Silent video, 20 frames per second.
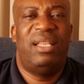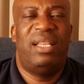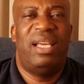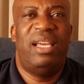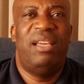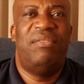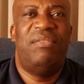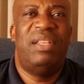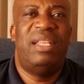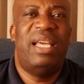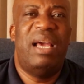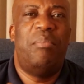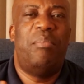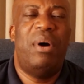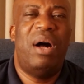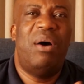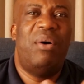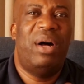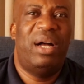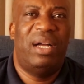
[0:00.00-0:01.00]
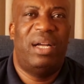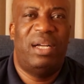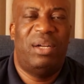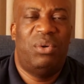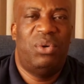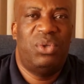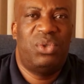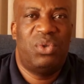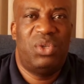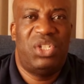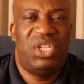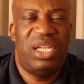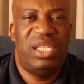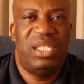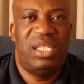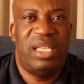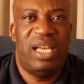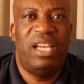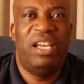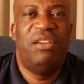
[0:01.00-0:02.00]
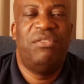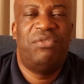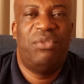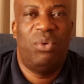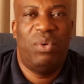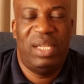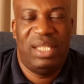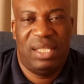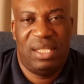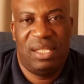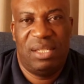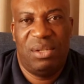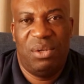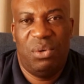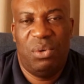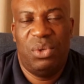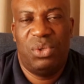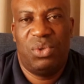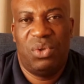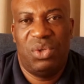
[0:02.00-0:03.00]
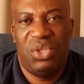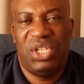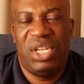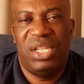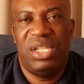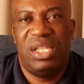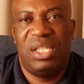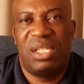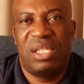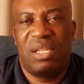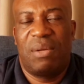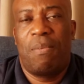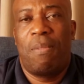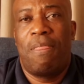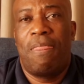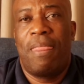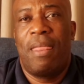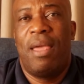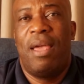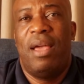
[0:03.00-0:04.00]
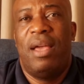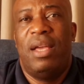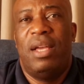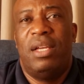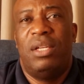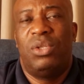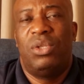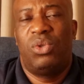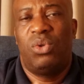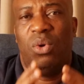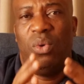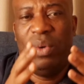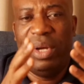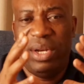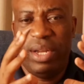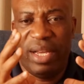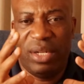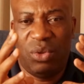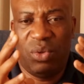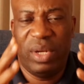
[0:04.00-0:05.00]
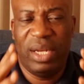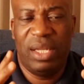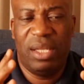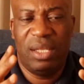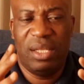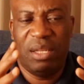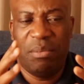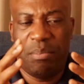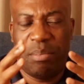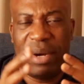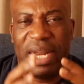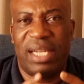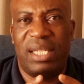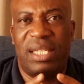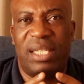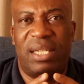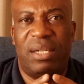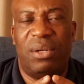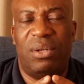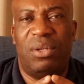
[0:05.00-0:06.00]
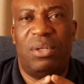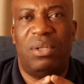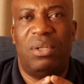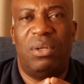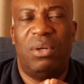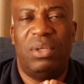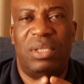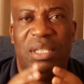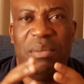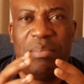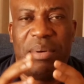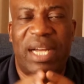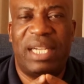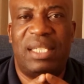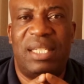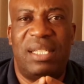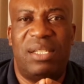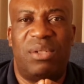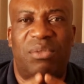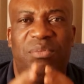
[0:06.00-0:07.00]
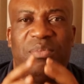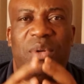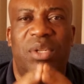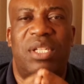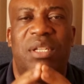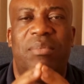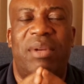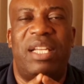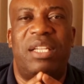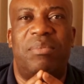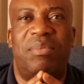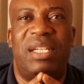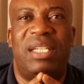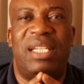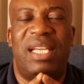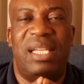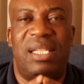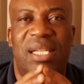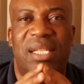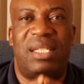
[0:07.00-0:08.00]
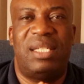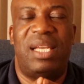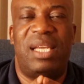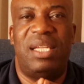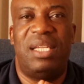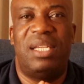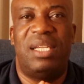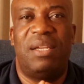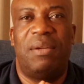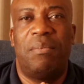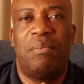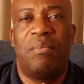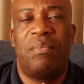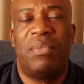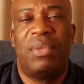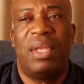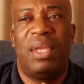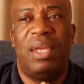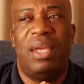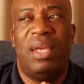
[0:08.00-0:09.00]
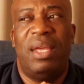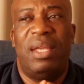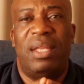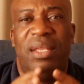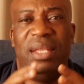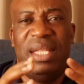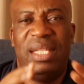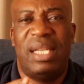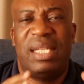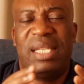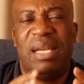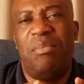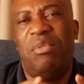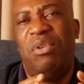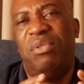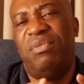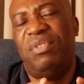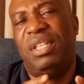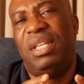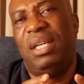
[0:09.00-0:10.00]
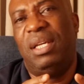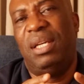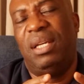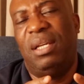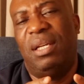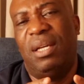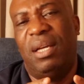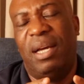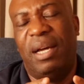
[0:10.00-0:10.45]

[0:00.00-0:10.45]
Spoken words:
even their power also changes, their influence also changes. So when you are doing the practical or the practice of project management as a stage, these are some of the